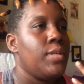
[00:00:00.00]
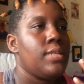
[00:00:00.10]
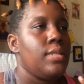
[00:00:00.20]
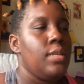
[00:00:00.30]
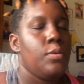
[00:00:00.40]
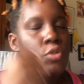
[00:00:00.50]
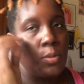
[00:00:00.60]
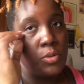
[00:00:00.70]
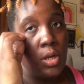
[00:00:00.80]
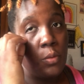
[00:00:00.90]
it wasn't the
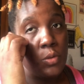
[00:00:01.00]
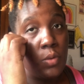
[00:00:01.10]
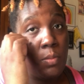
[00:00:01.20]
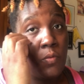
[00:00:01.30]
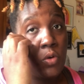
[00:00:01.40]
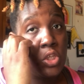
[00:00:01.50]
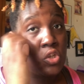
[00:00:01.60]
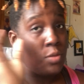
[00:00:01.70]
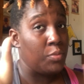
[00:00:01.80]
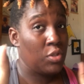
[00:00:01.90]
subscription. It was way before the
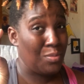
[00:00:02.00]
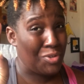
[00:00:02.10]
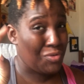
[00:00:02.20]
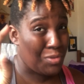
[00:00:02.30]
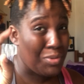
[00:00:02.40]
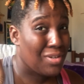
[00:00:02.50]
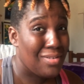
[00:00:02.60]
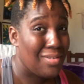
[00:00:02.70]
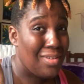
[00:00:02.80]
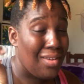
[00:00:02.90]

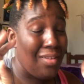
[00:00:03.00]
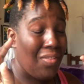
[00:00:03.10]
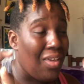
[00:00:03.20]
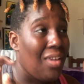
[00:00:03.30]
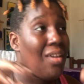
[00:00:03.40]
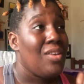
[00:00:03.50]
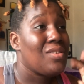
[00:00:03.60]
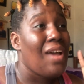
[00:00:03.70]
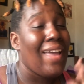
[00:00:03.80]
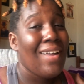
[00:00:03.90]
subscription thing.
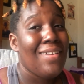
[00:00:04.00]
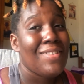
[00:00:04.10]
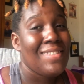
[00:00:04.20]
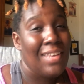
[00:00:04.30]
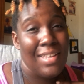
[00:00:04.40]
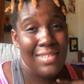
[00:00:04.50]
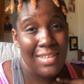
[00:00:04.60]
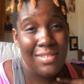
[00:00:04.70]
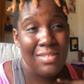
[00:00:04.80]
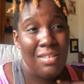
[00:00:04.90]
So I got
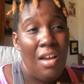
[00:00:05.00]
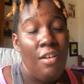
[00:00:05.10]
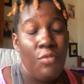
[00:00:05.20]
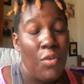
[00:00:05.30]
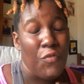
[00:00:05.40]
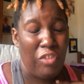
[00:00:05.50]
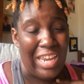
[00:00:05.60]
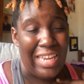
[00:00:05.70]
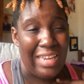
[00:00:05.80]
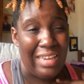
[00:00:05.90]
CS6 for free